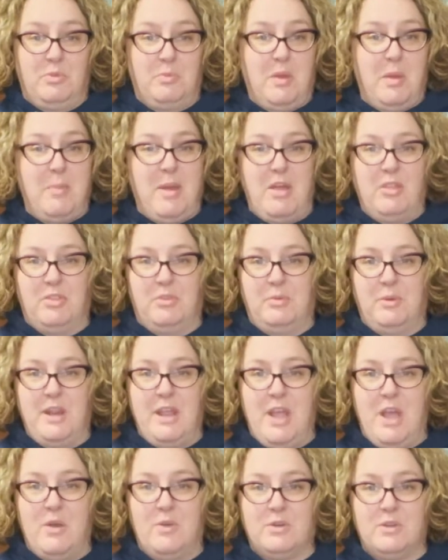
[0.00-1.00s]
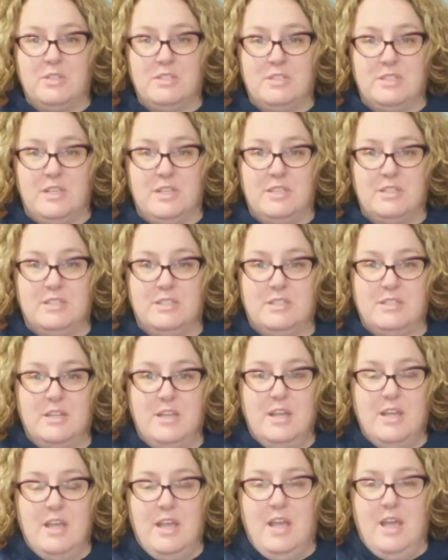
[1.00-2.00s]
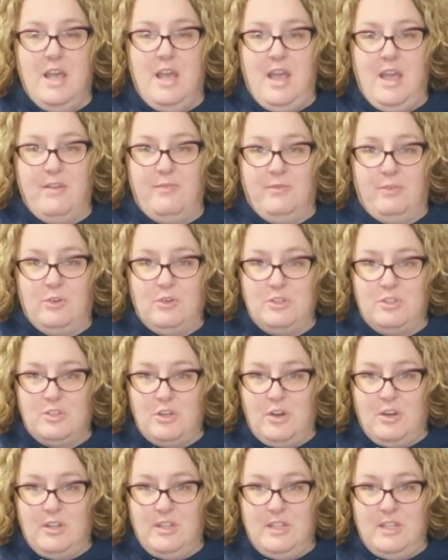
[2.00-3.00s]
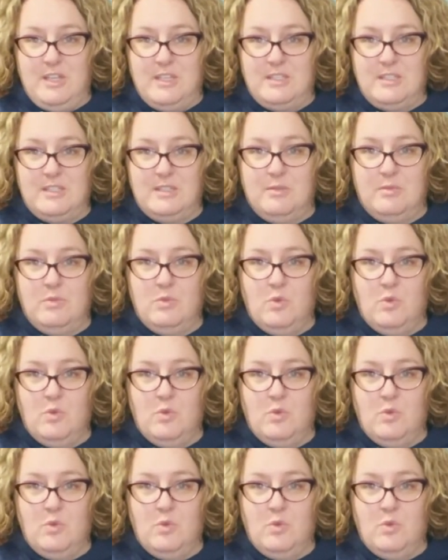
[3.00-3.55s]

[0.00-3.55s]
about 3 hours since I first started this.